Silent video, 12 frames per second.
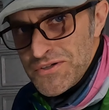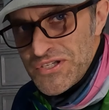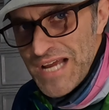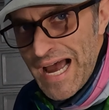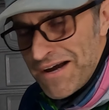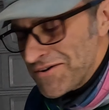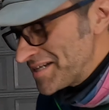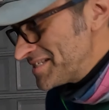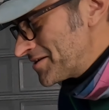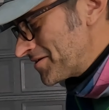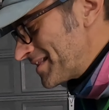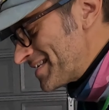style,
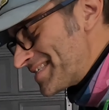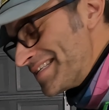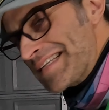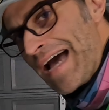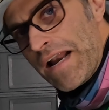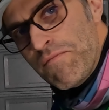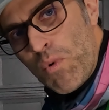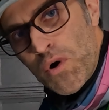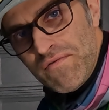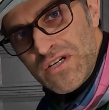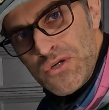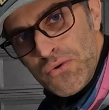considering this is kind of more
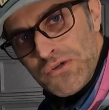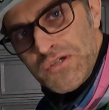of a dual